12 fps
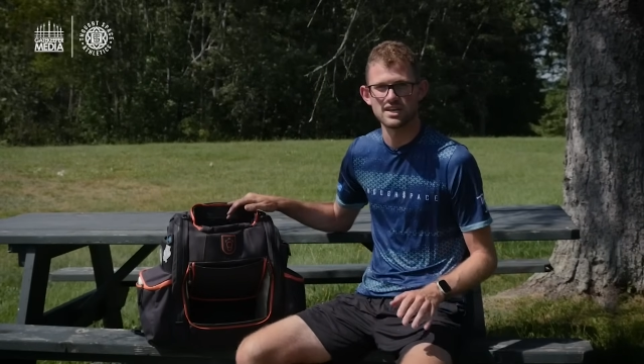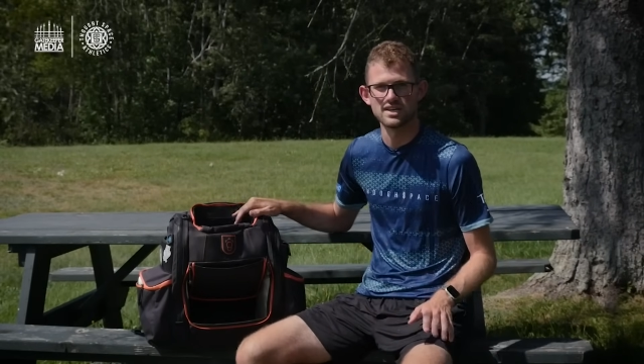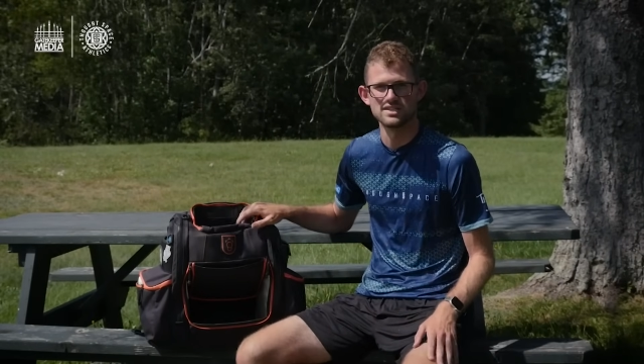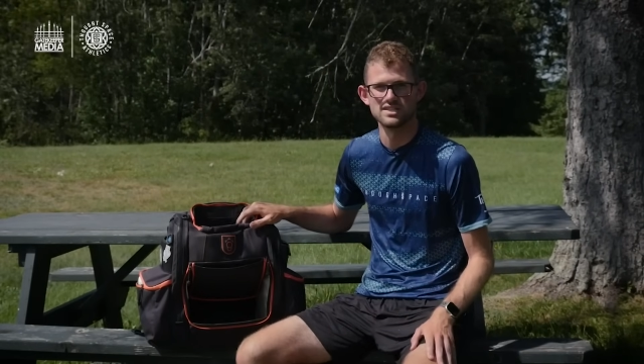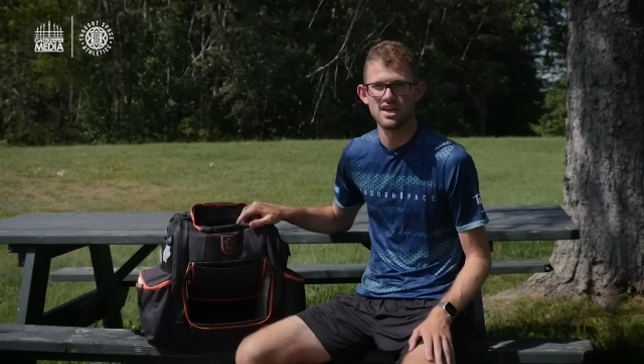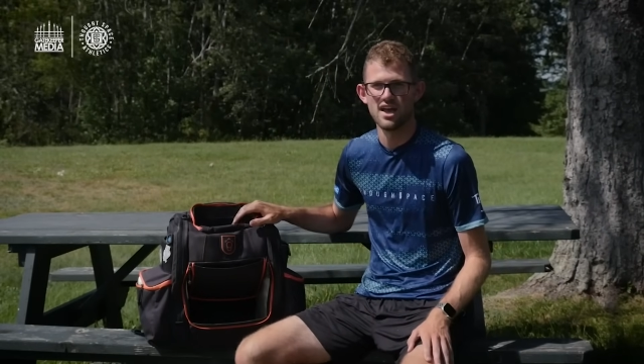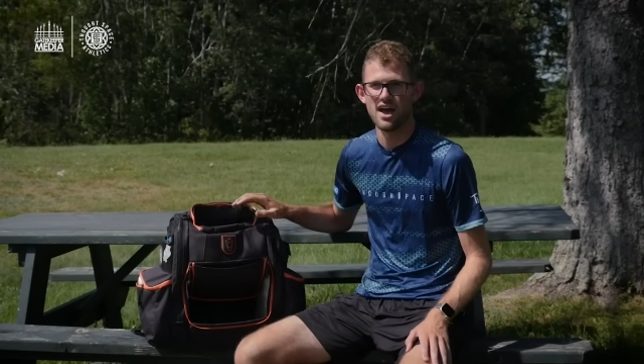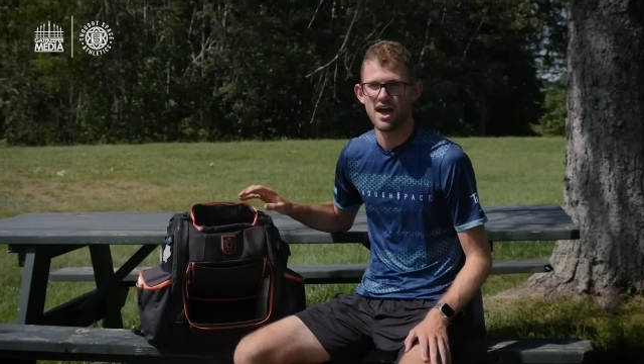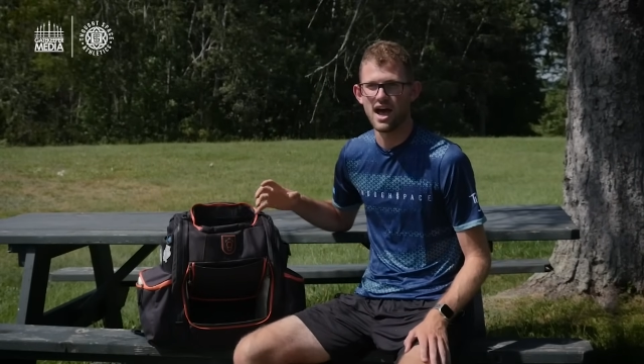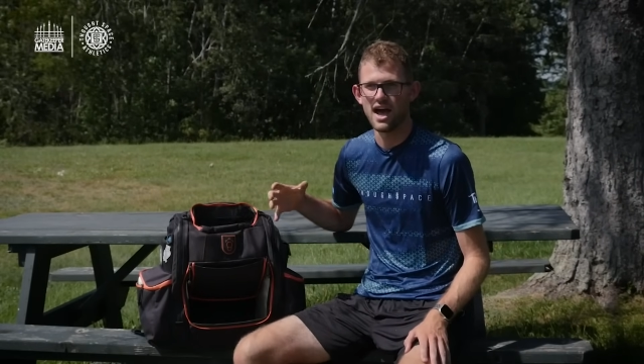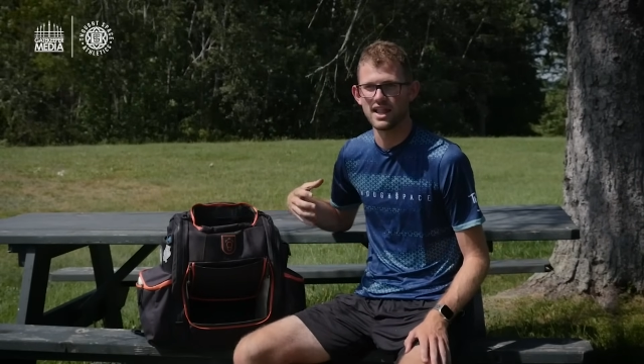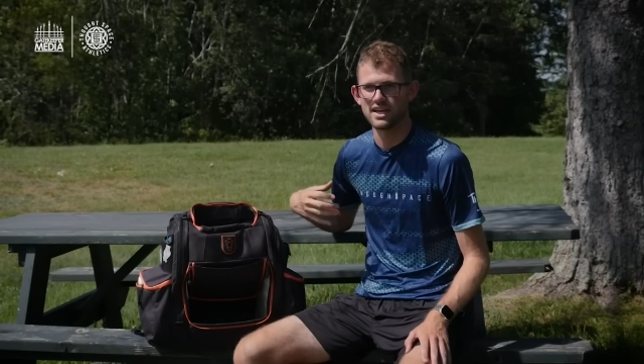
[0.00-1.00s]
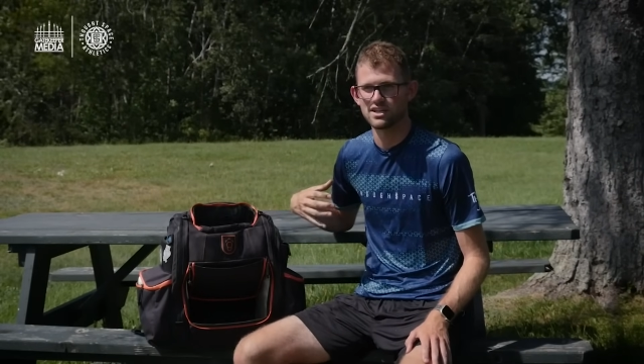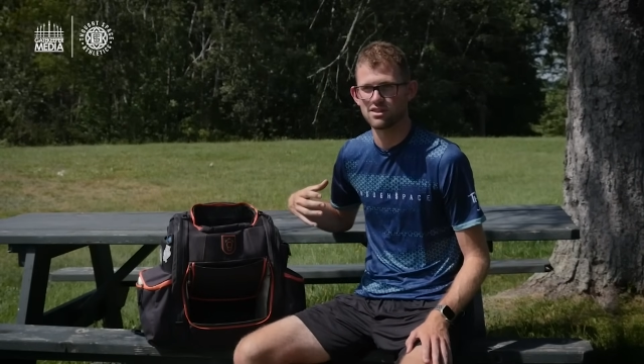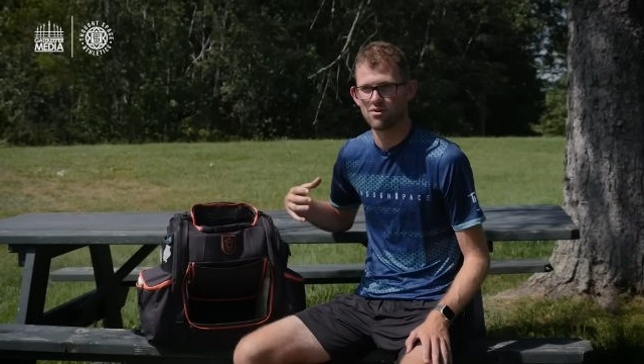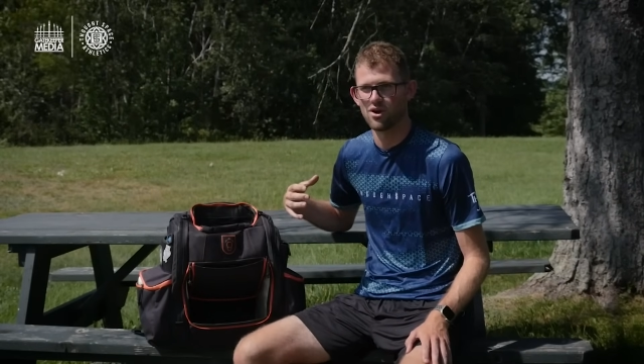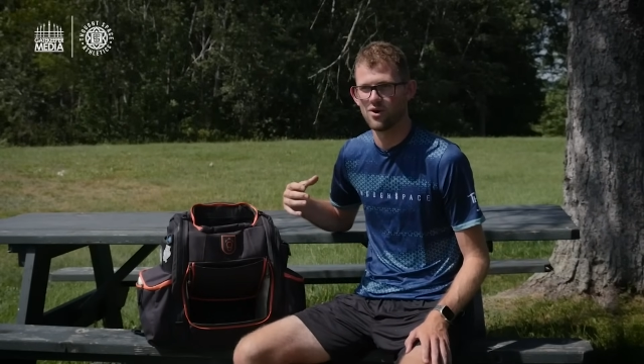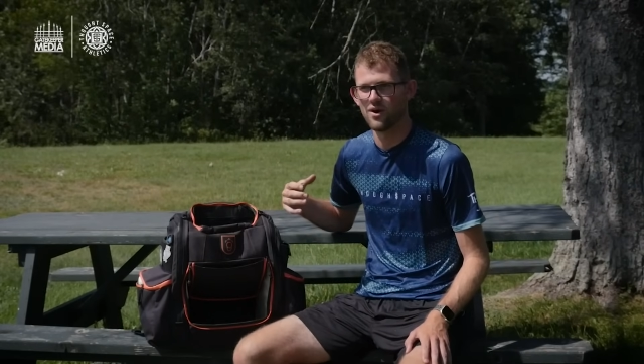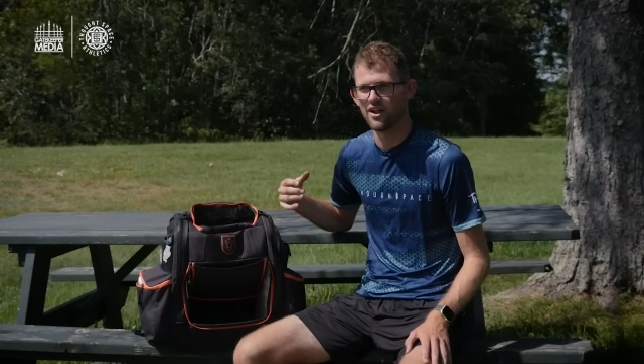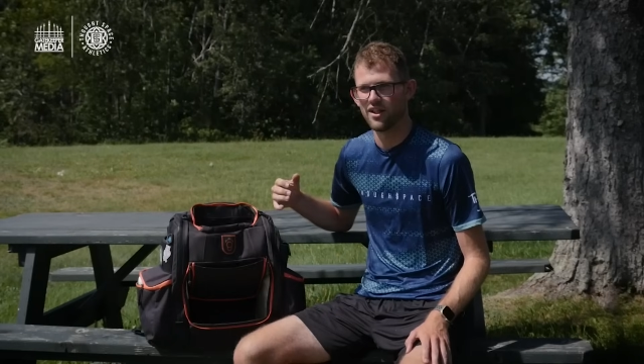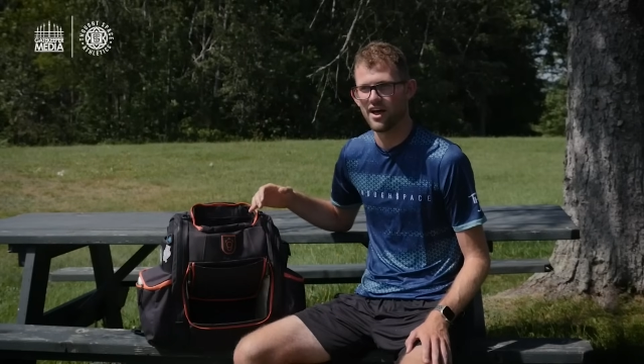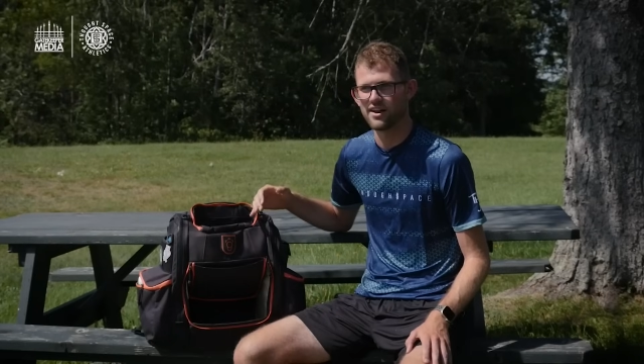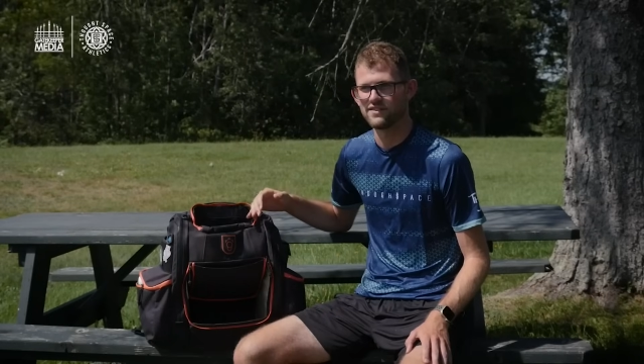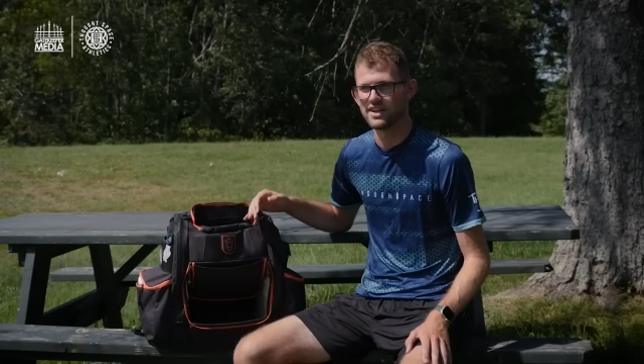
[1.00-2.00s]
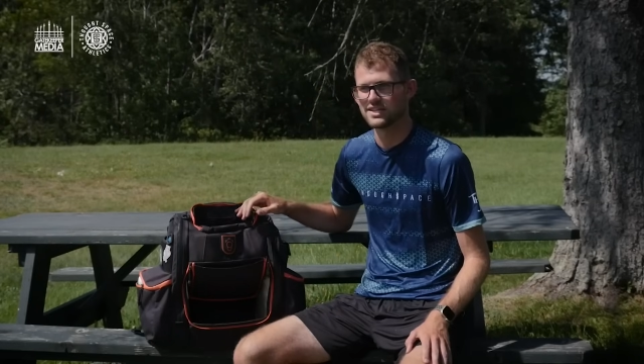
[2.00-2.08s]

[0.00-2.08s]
because I like to throw a lot of